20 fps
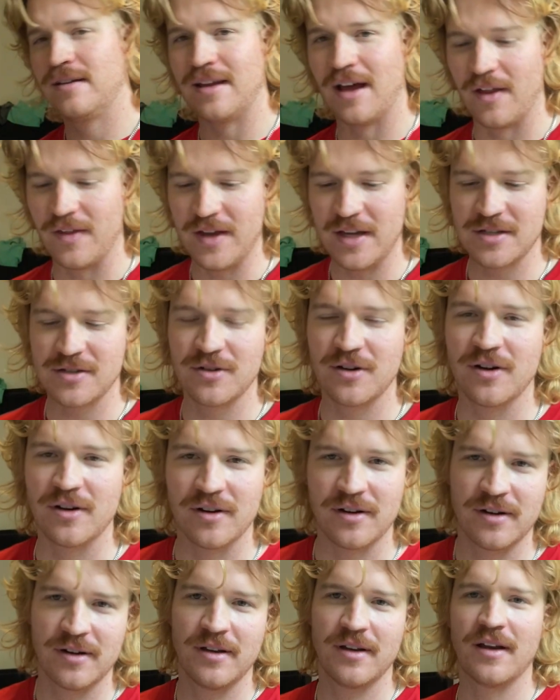Now these
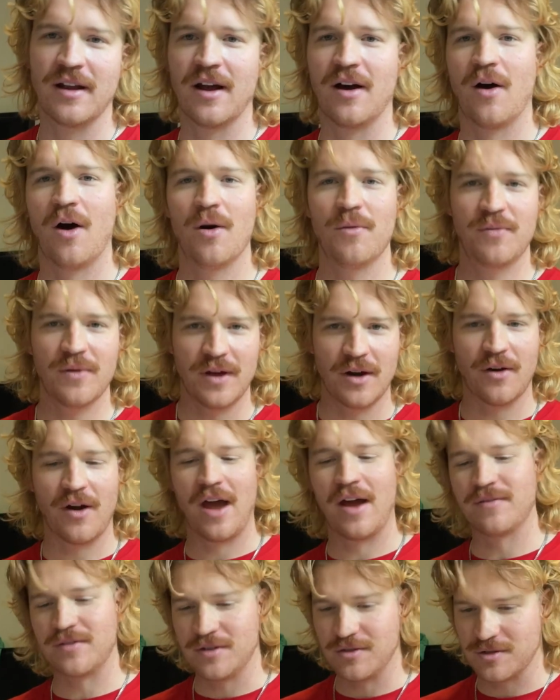are, hopefully I don't
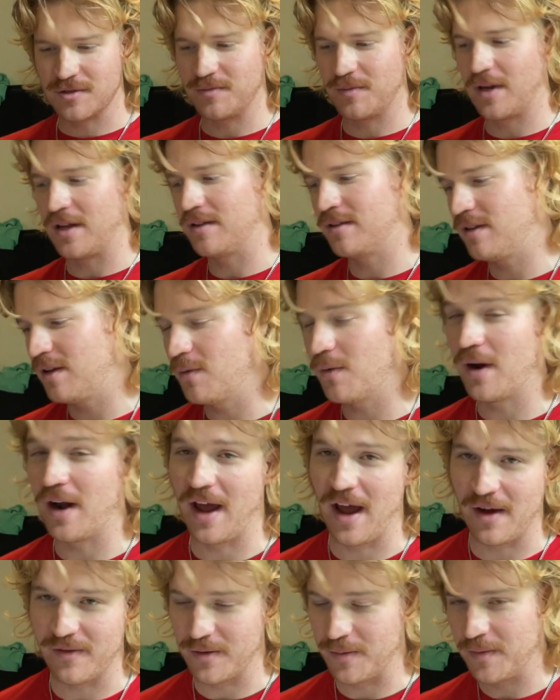have to use them, but you want
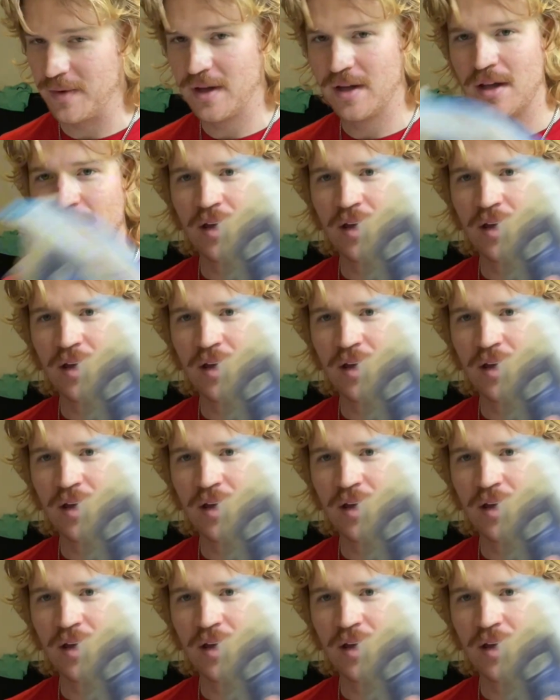to have them.